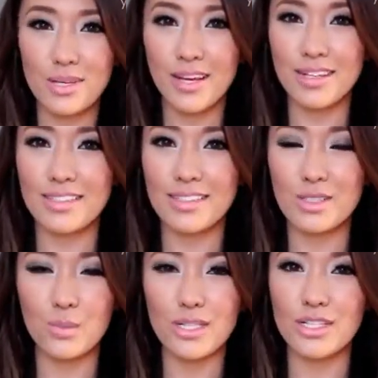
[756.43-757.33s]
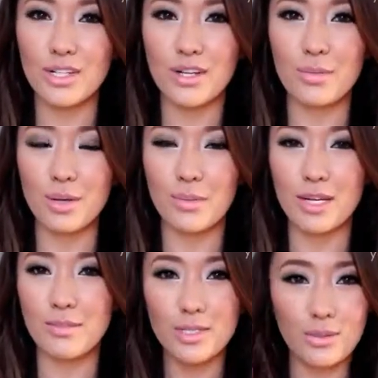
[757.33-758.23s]
because it's winter and what am I
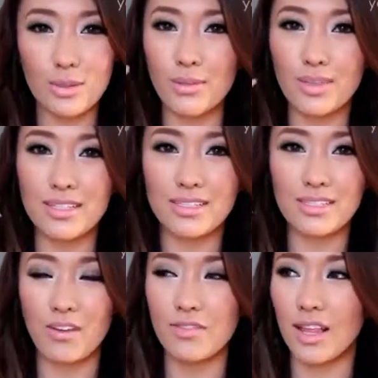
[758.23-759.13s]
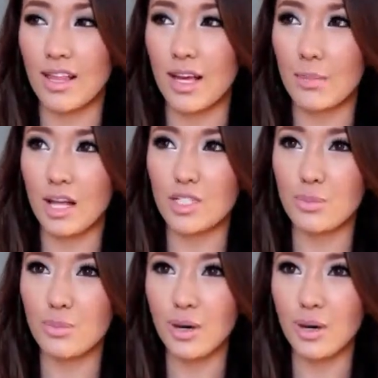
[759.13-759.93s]
going to be doing with this soft lilac blush,